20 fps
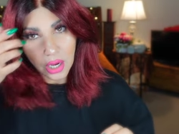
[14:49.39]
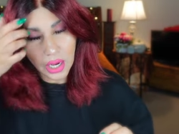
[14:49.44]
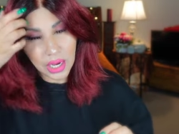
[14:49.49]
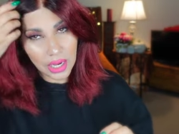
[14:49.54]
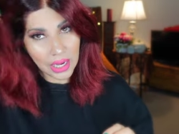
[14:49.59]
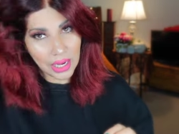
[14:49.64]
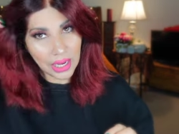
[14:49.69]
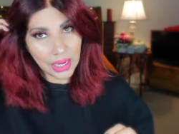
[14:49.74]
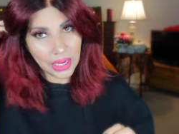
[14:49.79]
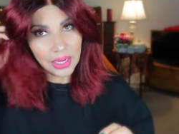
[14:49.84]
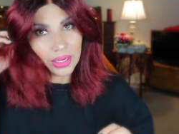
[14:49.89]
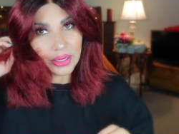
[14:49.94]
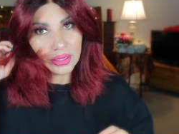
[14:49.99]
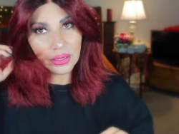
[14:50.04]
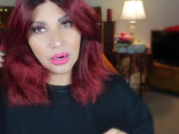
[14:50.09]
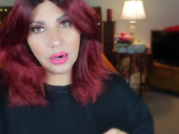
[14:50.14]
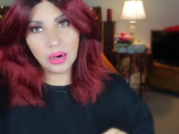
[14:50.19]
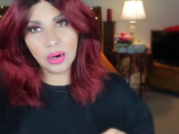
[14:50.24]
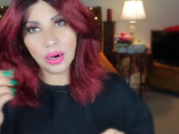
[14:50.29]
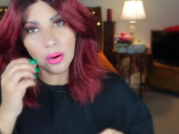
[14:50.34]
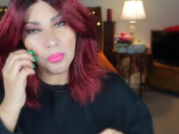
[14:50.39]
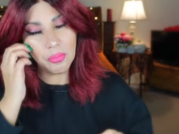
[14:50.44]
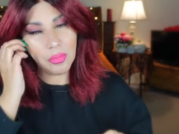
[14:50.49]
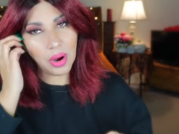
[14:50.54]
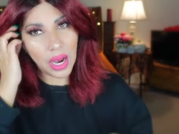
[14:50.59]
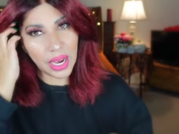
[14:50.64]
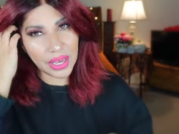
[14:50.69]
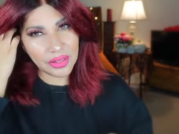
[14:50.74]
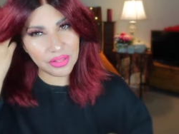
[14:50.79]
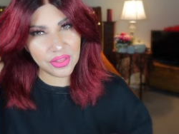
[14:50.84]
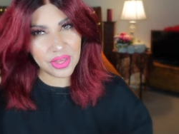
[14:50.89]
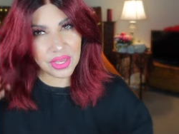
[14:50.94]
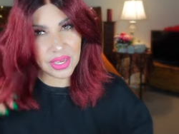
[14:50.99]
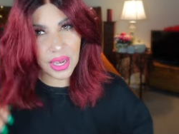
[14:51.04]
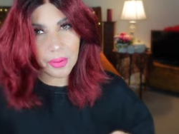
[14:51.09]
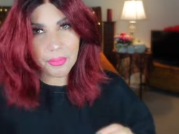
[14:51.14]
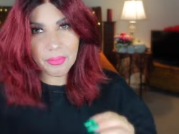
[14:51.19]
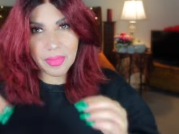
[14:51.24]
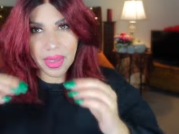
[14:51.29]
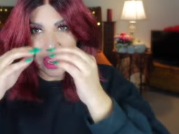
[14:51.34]
And um, I think
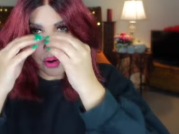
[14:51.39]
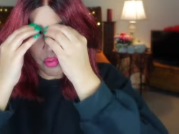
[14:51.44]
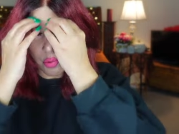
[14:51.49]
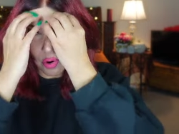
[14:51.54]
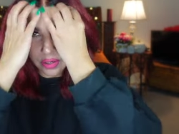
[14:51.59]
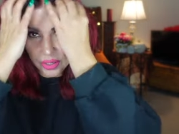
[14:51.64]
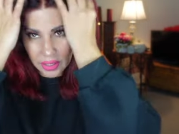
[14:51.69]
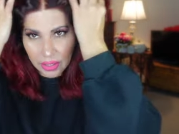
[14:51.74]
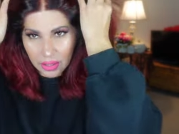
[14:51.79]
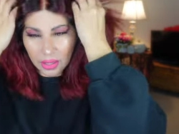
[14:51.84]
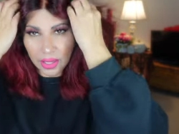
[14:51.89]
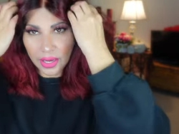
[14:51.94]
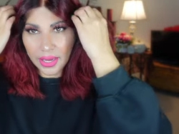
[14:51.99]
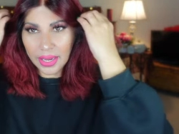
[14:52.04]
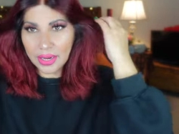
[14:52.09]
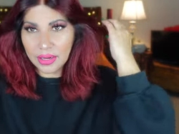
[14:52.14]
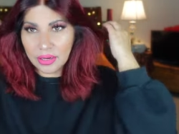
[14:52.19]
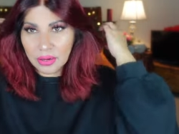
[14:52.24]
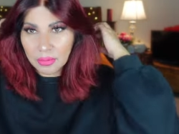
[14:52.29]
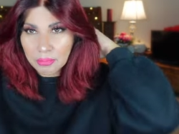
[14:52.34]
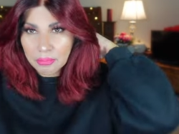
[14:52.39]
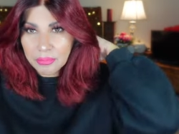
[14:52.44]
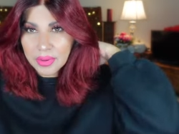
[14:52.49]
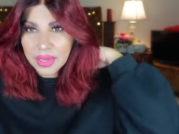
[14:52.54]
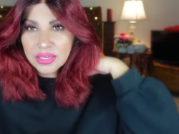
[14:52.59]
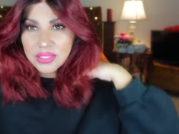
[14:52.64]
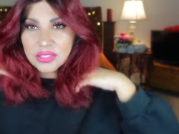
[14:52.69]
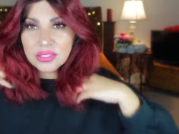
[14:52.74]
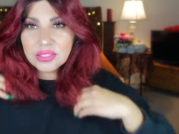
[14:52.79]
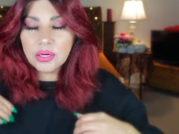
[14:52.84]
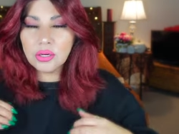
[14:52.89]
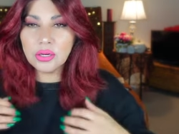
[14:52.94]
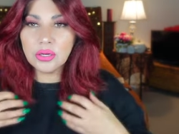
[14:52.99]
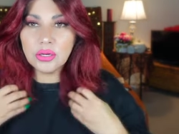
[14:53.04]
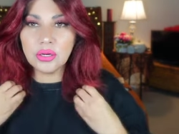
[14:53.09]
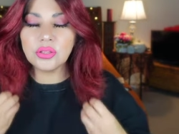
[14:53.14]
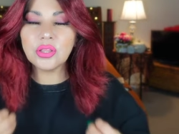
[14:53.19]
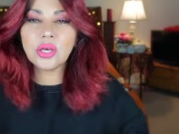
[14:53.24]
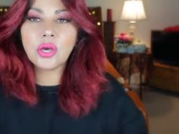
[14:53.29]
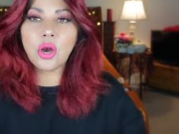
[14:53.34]
I may want to like mix
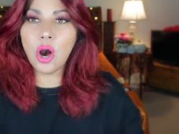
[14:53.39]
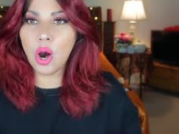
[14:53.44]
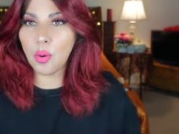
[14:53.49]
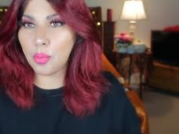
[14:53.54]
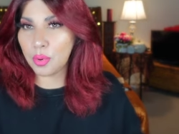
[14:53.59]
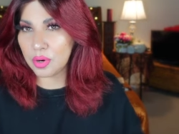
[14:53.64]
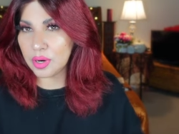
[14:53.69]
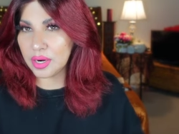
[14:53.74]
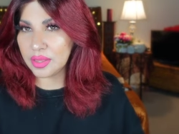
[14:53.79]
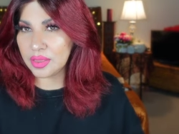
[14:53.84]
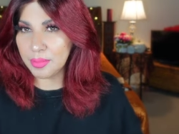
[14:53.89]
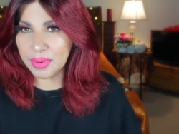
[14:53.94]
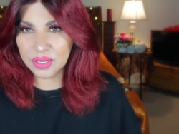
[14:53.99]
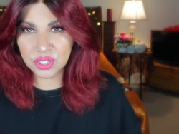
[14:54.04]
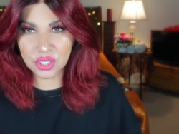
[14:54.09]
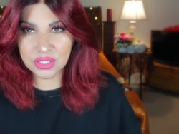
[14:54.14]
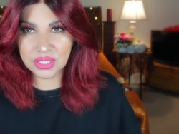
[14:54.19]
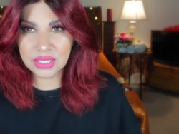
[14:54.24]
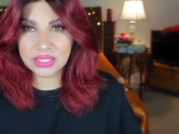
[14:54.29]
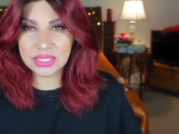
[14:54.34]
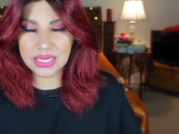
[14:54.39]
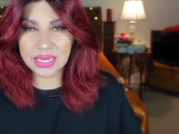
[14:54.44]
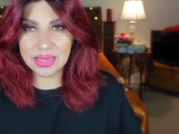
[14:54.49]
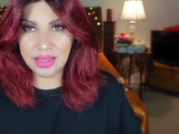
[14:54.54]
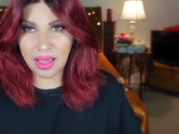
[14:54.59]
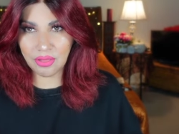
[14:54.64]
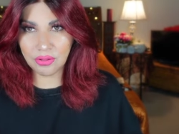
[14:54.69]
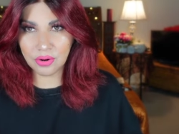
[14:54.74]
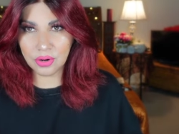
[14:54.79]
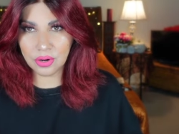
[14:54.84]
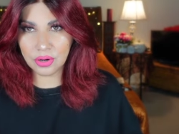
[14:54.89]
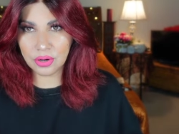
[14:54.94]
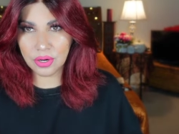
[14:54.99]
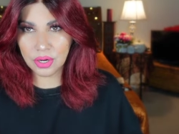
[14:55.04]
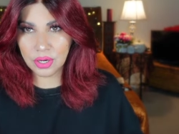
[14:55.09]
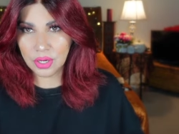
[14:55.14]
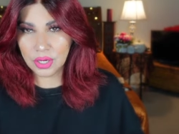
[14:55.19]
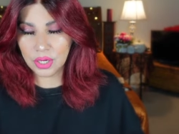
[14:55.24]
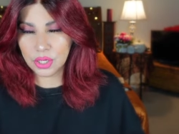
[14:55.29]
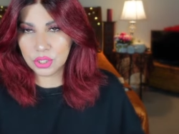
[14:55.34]
the, the copper and the magenta together
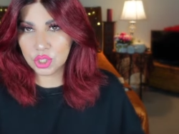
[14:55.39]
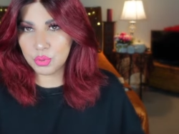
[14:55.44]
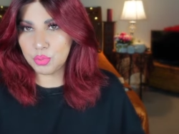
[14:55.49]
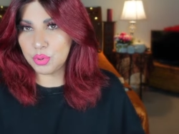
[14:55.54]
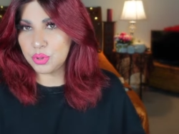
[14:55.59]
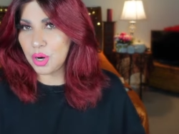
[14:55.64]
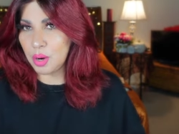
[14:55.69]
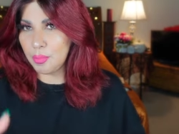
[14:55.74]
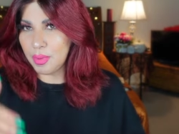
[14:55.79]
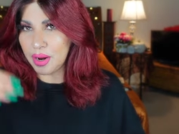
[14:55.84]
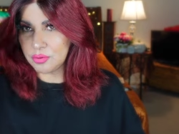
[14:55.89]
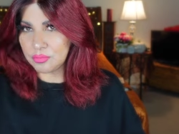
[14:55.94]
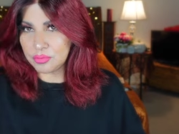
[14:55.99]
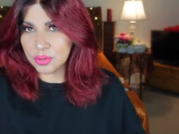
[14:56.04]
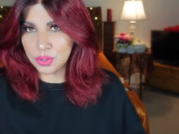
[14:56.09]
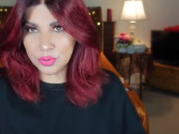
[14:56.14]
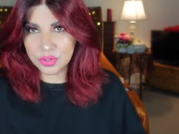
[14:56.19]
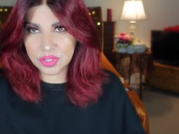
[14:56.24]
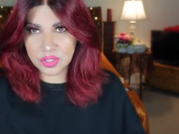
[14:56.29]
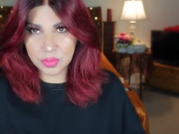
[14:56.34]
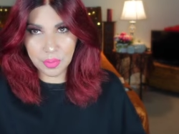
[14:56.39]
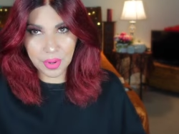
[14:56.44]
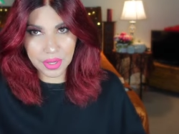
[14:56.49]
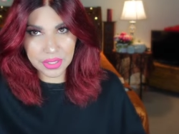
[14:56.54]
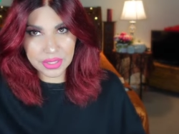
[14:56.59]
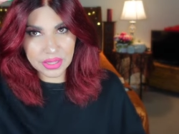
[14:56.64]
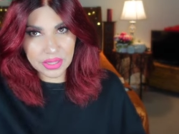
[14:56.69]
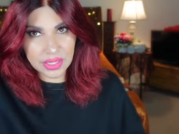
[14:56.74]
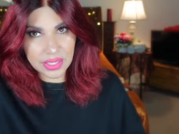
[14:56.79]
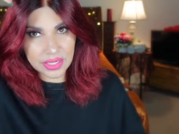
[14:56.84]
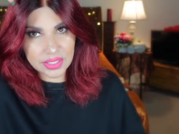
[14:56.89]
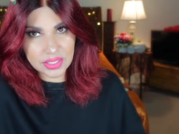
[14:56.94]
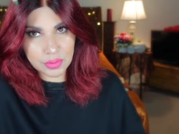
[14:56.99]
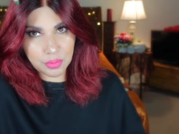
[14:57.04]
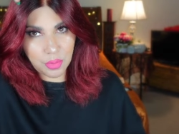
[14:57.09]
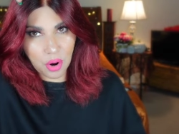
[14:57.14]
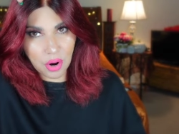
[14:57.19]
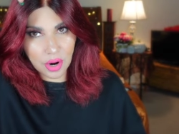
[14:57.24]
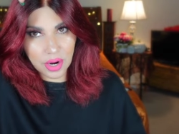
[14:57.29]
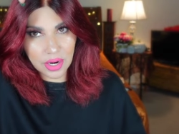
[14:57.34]
to put on my roots. But this
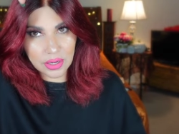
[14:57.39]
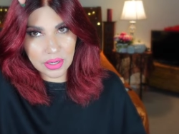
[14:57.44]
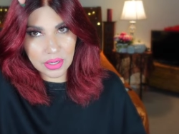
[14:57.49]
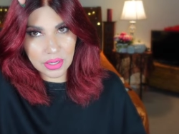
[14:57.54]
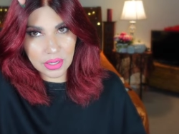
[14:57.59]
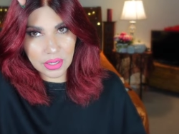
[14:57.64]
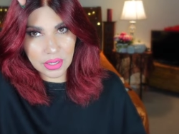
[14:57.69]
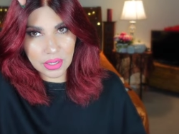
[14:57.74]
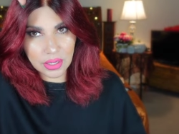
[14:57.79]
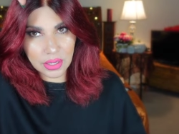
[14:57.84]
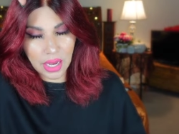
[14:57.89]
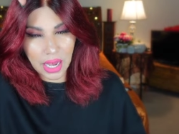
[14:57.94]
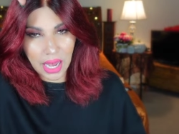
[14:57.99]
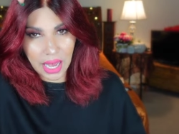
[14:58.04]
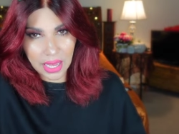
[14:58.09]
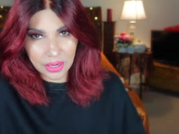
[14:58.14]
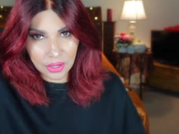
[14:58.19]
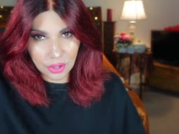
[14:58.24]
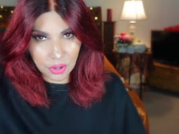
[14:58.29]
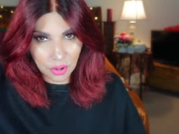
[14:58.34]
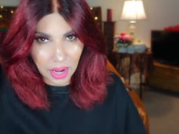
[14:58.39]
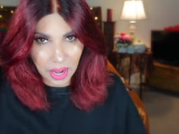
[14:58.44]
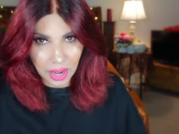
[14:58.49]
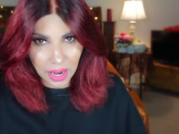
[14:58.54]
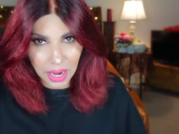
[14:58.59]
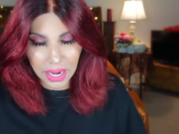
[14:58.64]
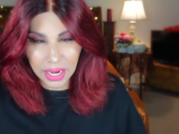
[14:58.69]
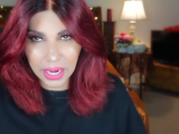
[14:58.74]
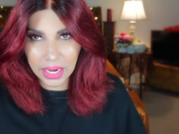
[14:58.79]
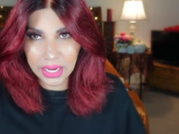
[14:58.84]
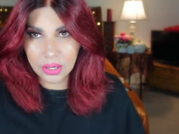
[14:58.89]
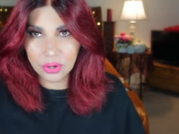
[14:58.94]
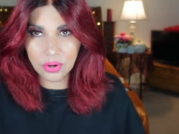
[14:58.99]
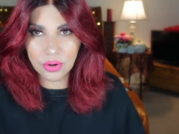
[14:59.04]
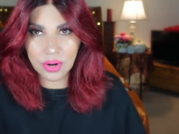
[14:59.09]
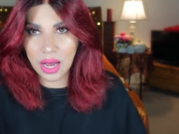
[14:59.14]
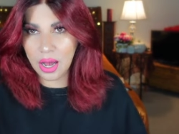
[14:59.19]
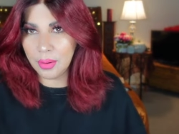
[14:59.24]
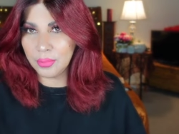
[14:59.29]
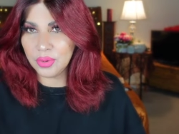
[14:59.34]
part I don't know how I don't
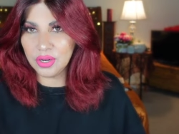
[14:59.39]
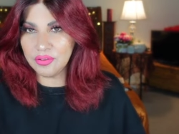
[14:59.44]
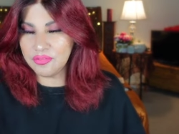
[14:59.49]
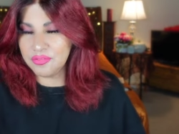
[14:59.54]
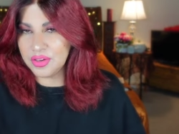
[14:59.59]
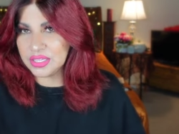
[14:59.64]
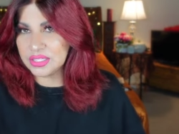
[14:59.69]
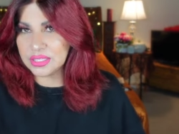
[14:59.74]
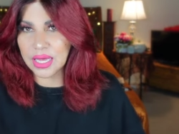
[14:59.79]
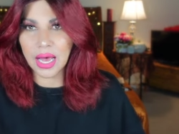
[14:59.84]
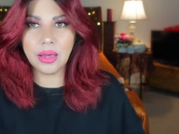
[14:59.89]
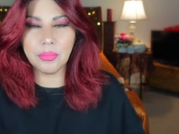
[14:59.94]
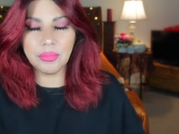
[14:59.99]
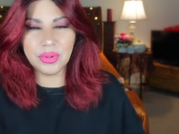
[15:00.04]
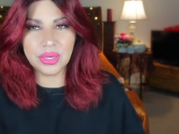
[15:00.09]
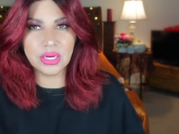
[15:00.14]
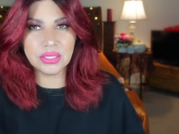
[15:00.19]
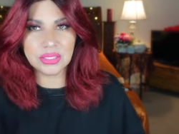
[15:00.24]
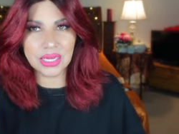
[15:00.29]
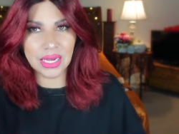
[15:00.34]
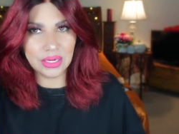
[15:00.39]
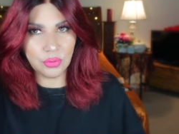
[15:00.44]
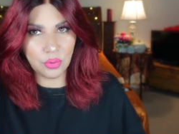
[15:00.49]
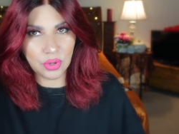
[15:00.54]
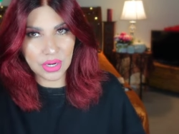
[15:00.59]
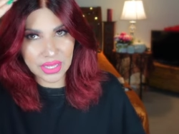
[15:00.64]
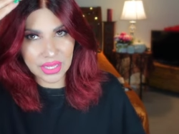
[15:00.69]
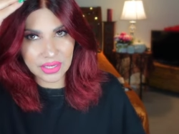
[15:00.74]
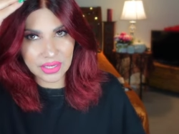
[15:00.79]
know how I'm gonna fix that because I want to